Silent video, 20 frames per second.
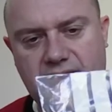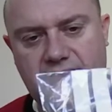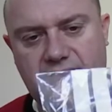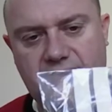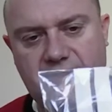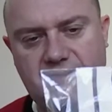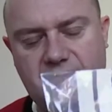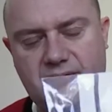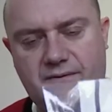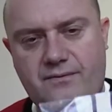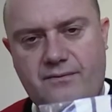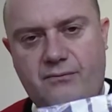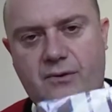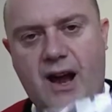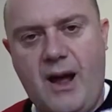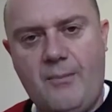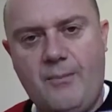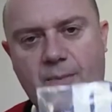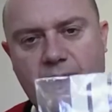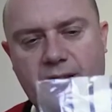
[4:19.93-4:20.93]
sort of
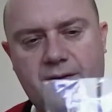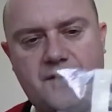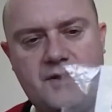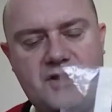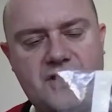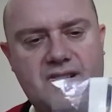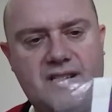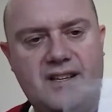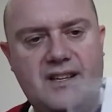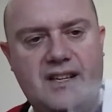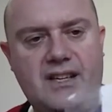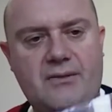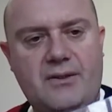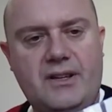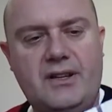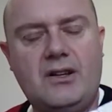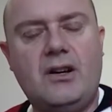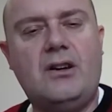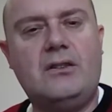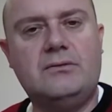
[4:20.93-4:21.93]
wrap my fishing gear in
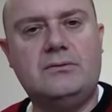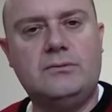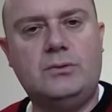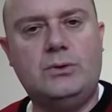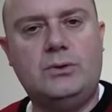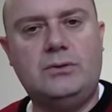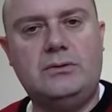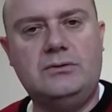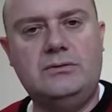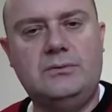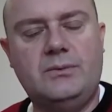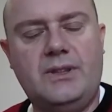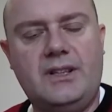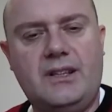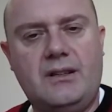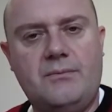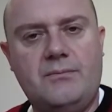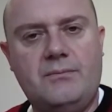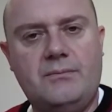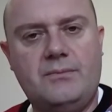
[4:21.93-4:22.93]
cotton wool when
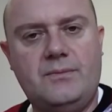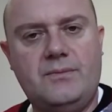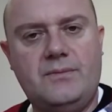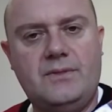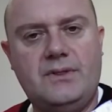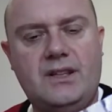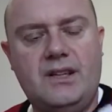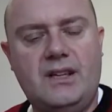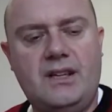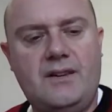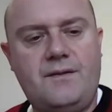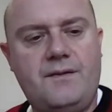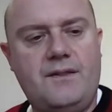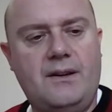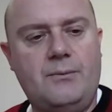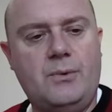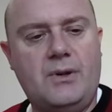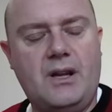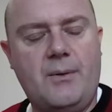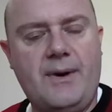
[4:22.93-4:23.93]

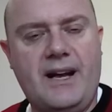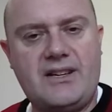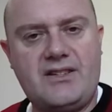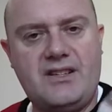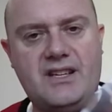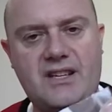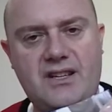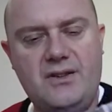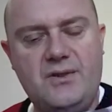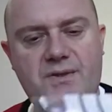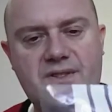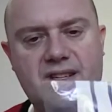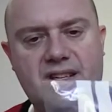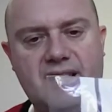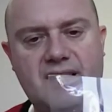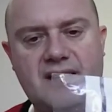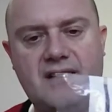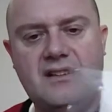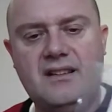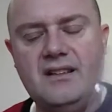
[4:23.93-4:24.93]
I'm actually using
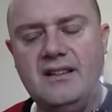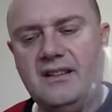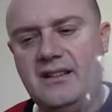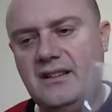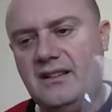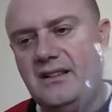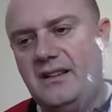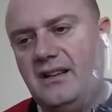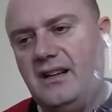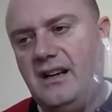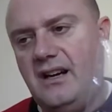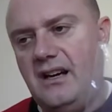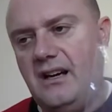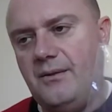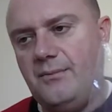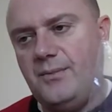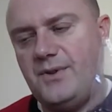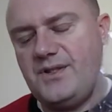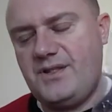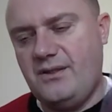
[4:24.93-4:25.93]
it.
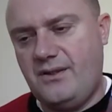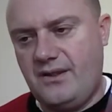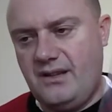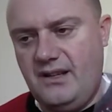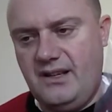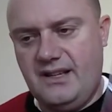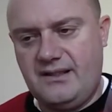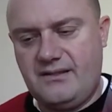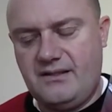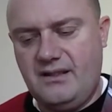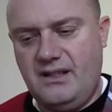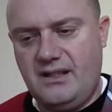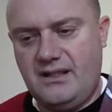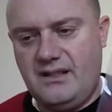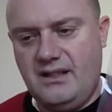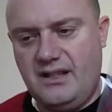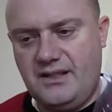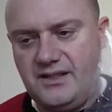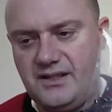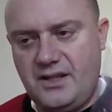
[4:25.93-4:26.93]
It's not that
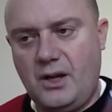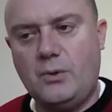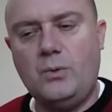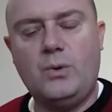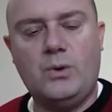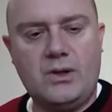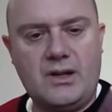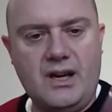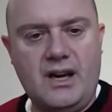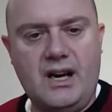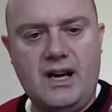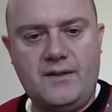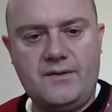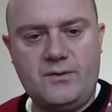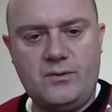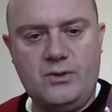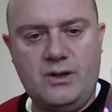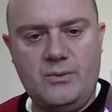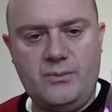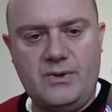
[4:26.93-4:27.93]
I don't look
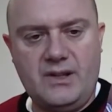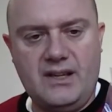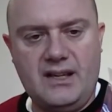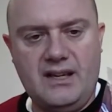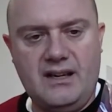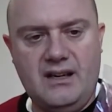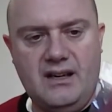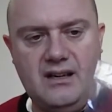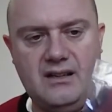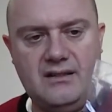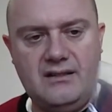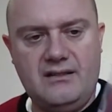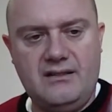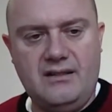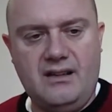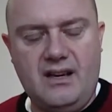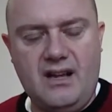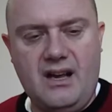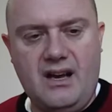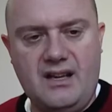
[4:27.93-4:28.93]
after it, but
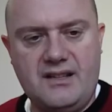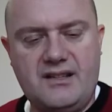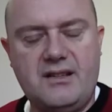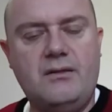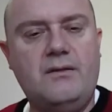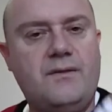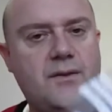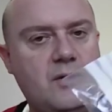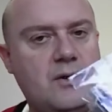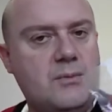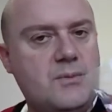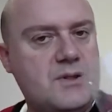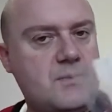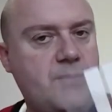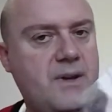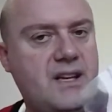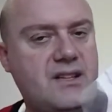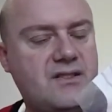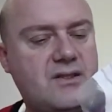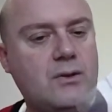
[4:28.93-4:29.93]
I do view them as
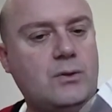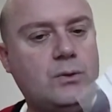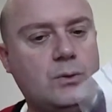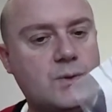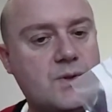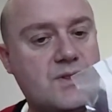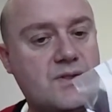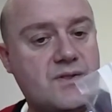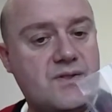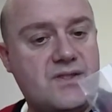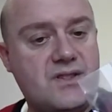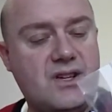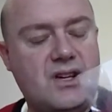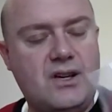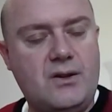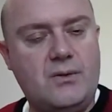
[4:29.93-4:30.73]
being tools. So